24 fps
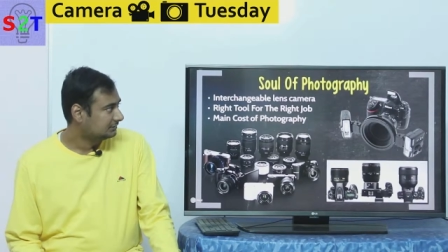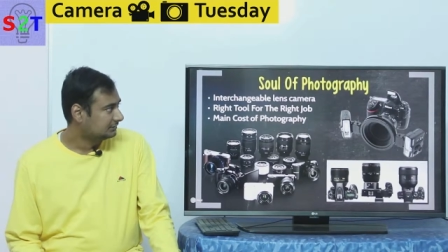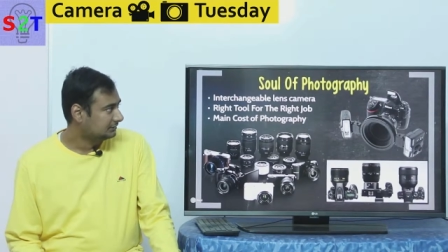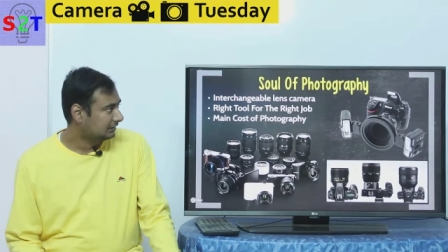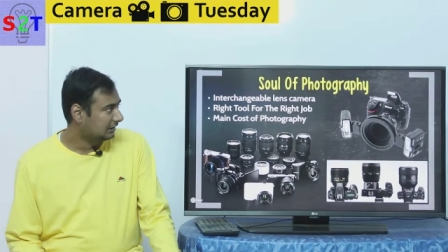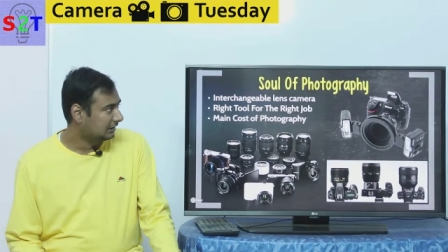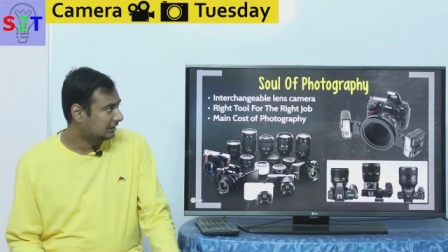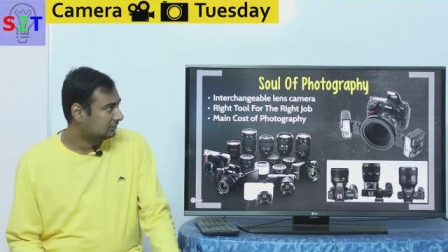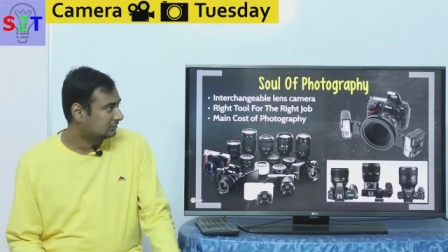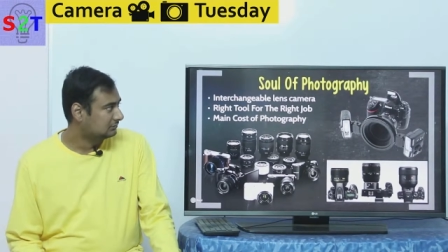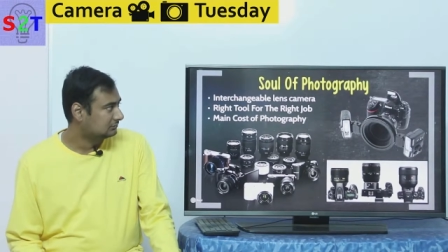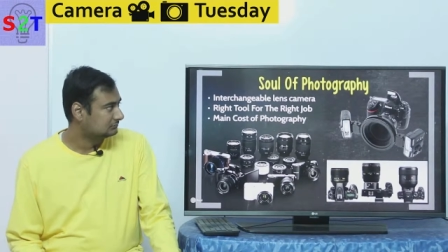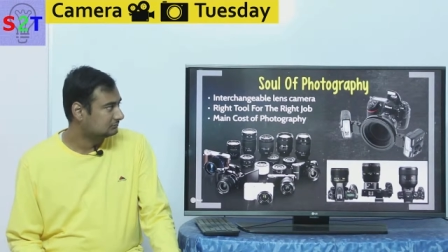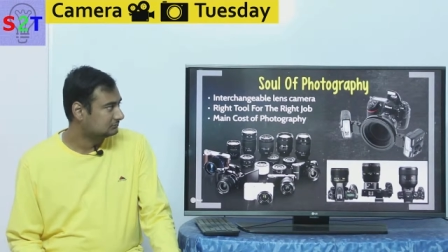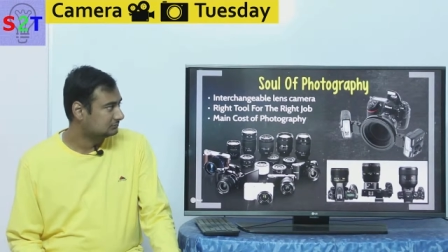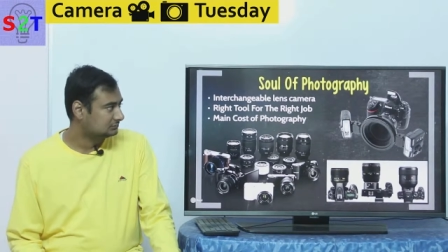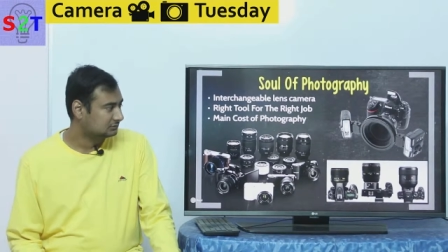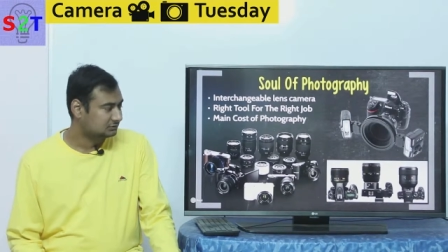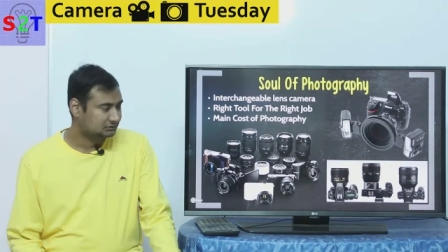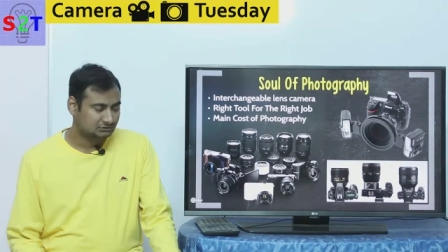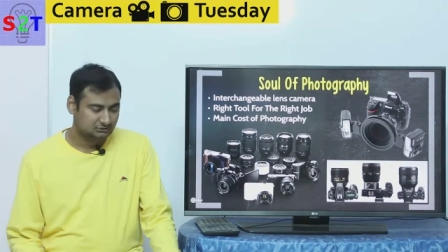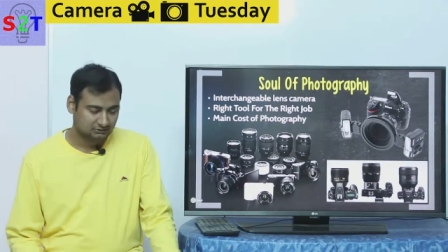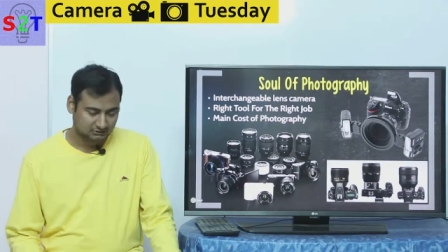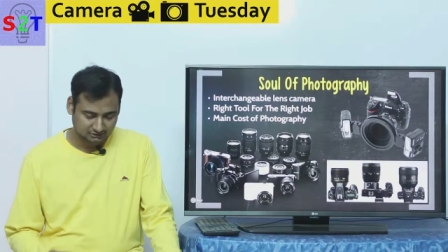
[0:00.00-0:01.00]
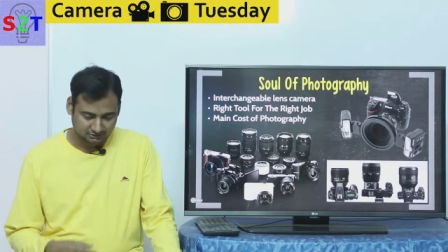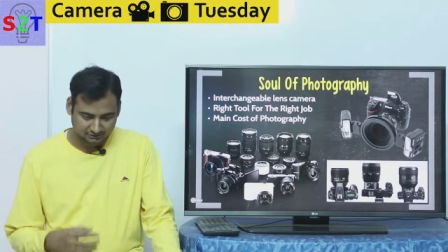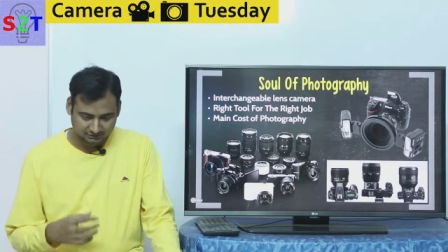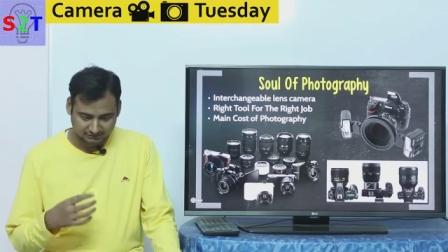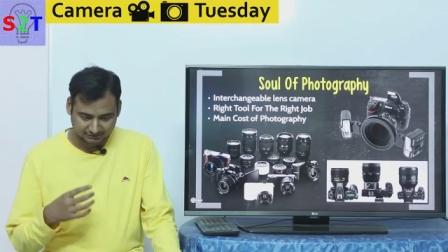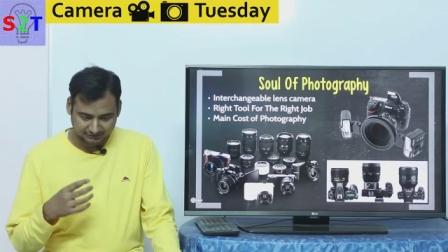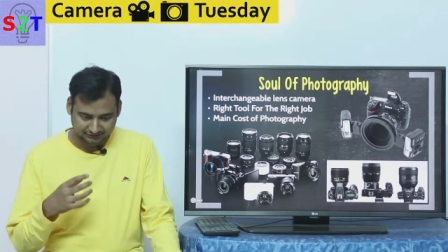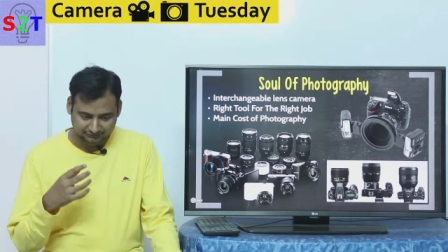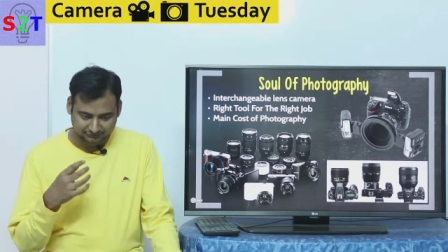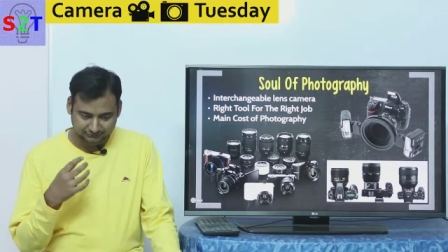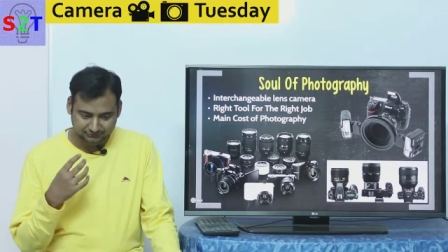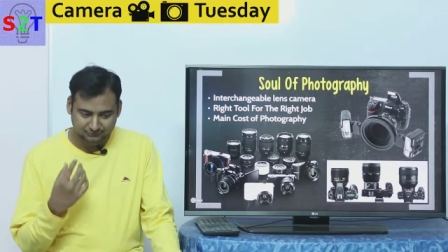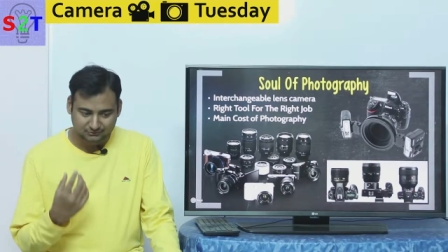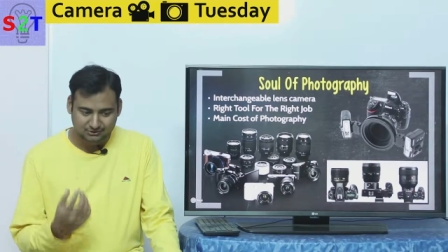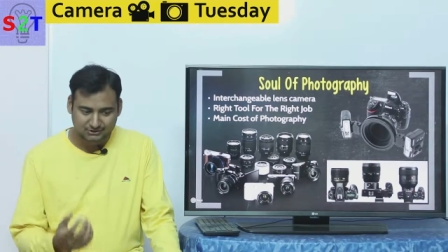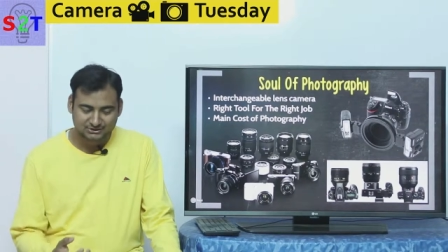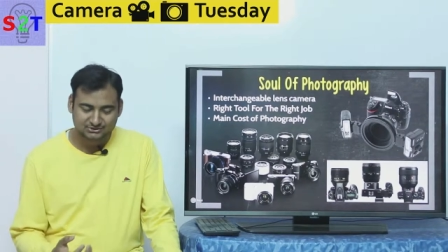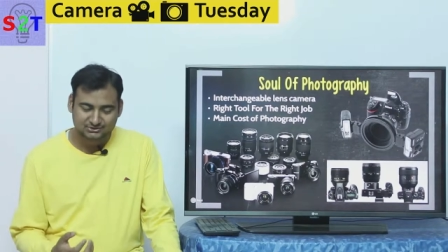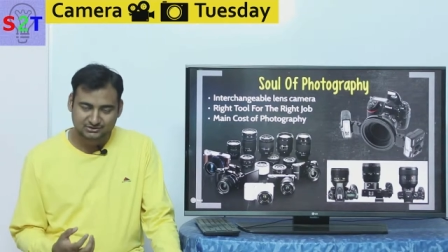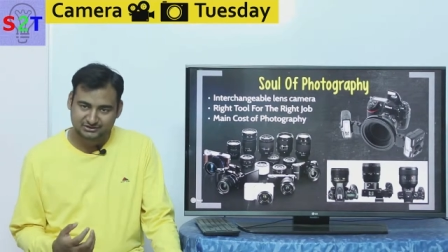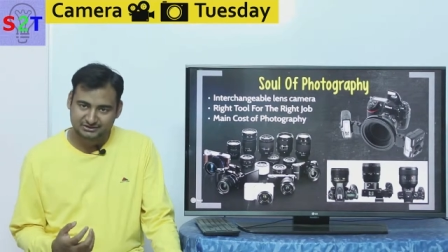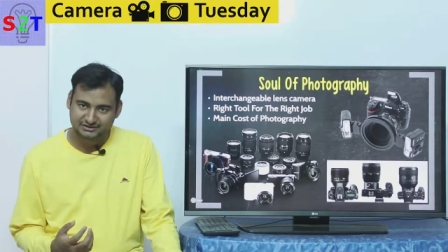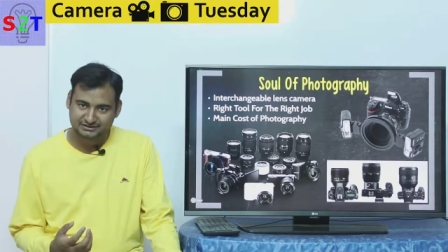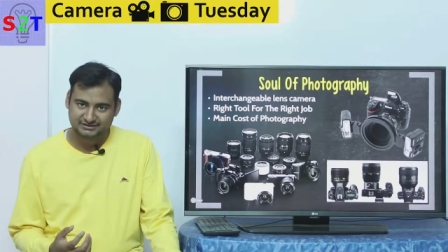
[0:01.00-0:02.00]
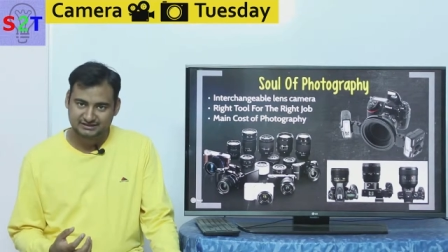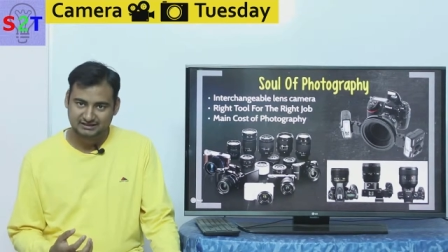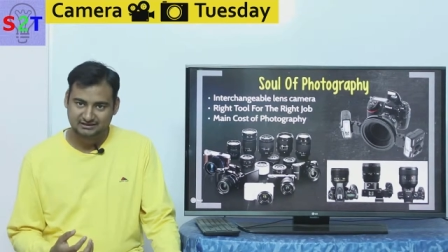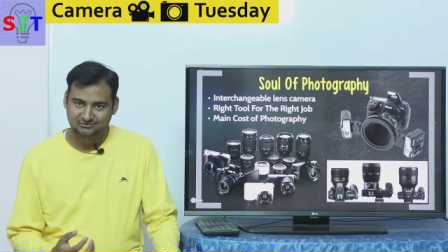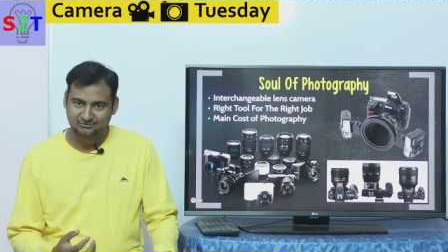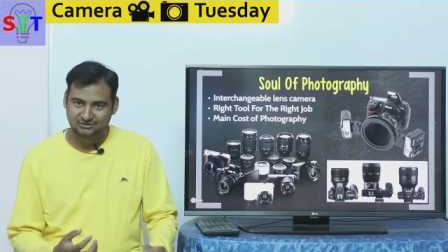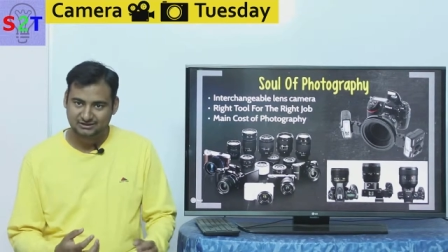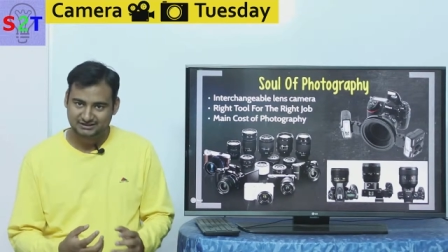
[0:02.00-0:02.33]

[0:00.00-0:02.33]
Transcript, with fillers: Now, if you want to understand